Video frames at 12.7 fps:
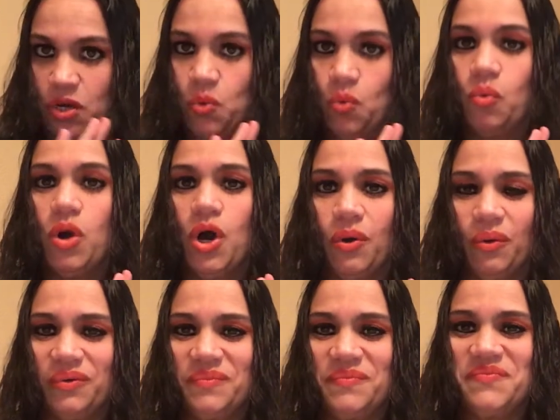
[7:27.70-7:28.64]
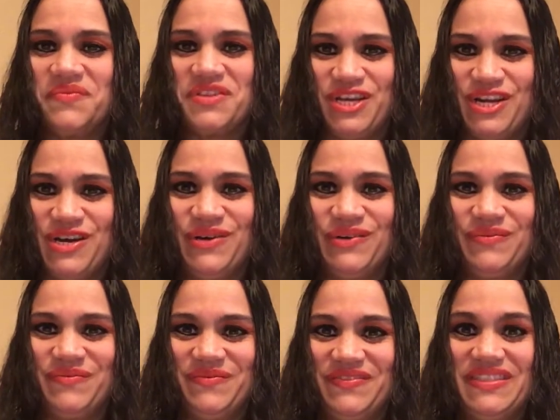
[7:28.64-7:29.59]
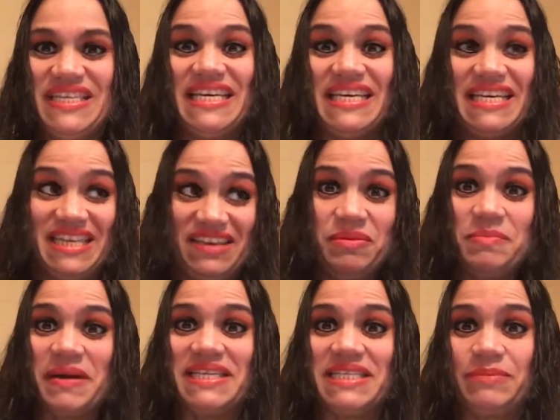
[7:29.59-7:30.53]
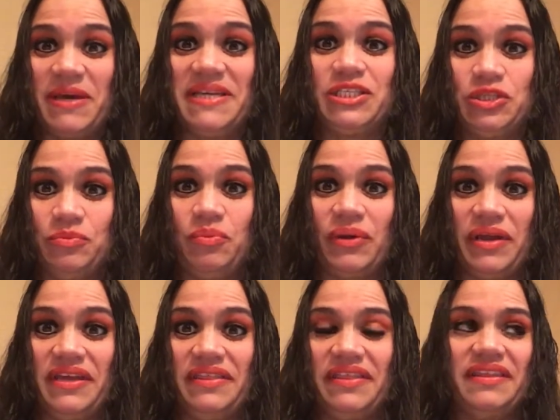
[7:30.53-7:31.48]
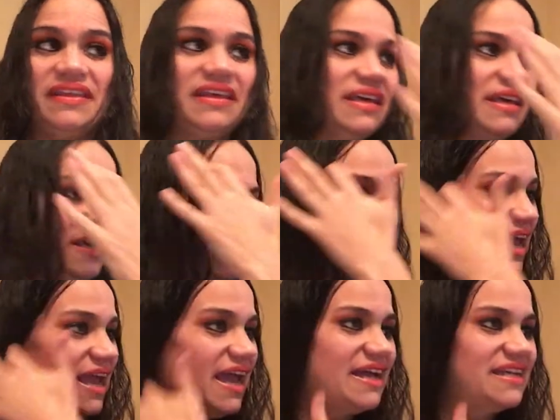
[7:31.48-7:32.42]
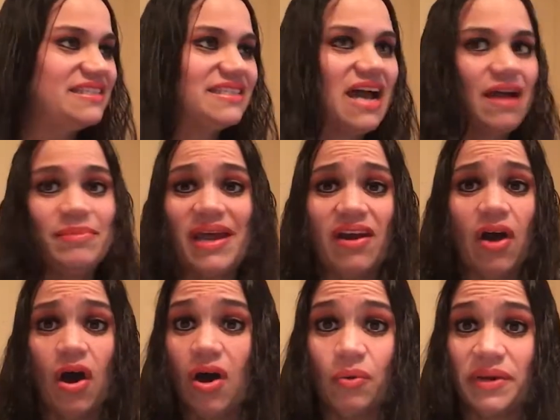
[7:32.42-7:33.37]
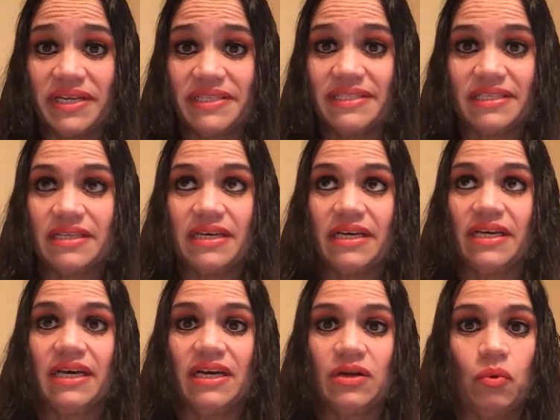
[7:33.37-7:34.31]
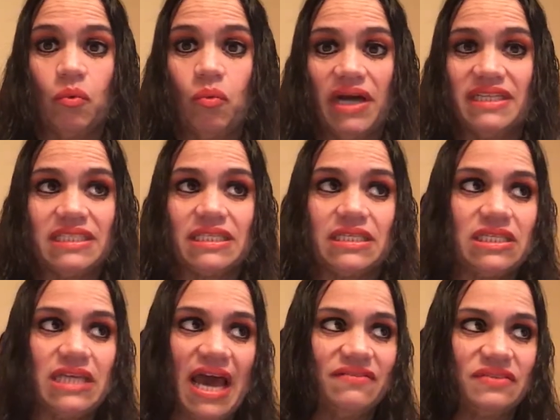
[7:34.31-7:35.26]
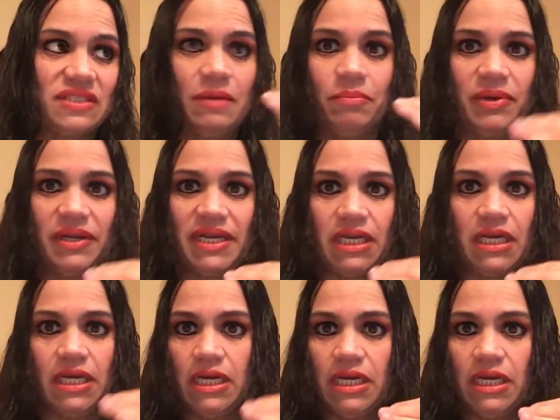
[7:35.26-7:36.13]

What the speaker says: whoa, you know? Give me my space to breathe. And I'm not always going to want to have somebody